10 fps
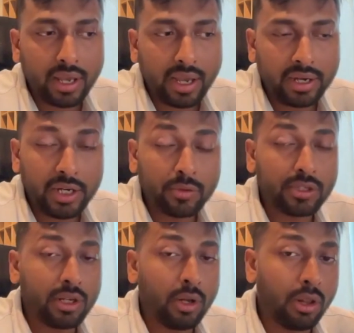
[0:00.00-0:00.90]
and it was
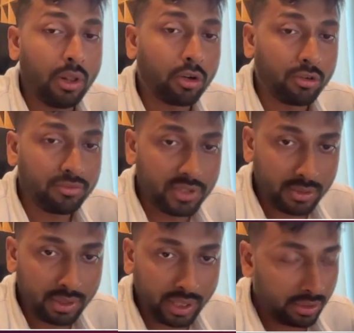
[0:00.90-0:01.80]
a lot of
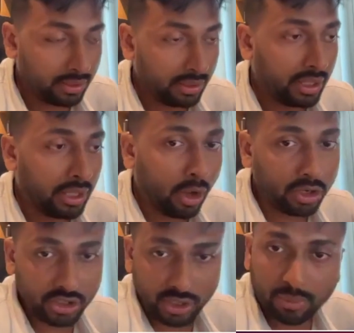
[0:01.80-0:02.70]
cheap, like a
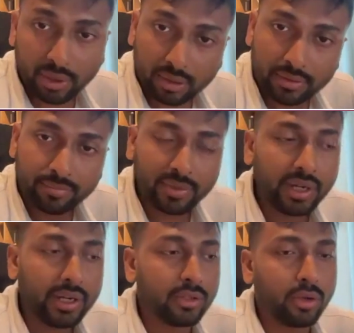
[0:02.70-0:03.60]
lot cheaper,
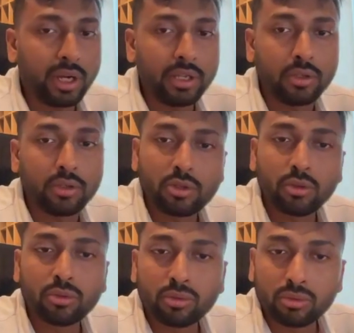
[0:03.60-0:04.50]
right? So I used
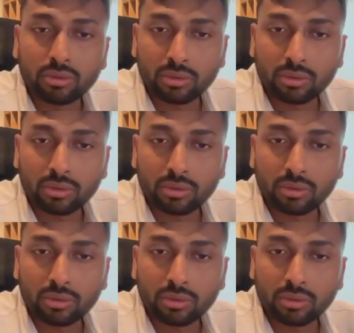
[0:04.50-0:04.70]
to